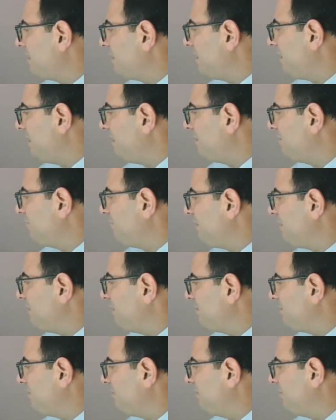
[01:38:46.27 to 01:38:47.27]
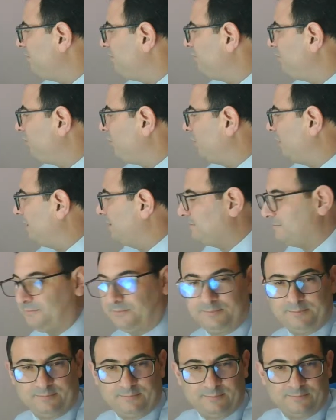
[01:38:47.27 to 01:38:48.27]
and variable 4.
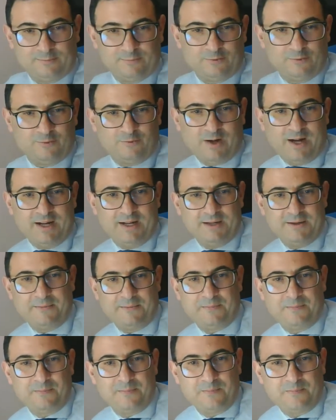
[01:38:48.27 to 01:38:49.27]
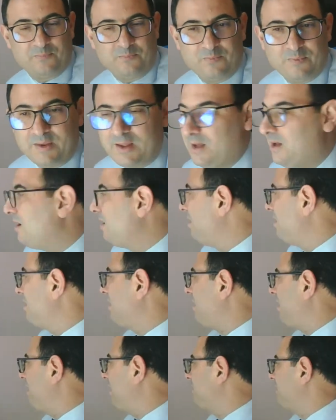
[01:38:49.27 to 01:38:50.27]
Fine.
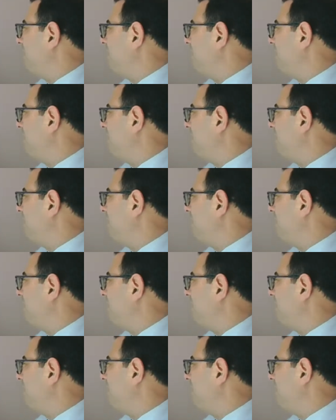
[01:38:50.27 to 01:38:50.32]
And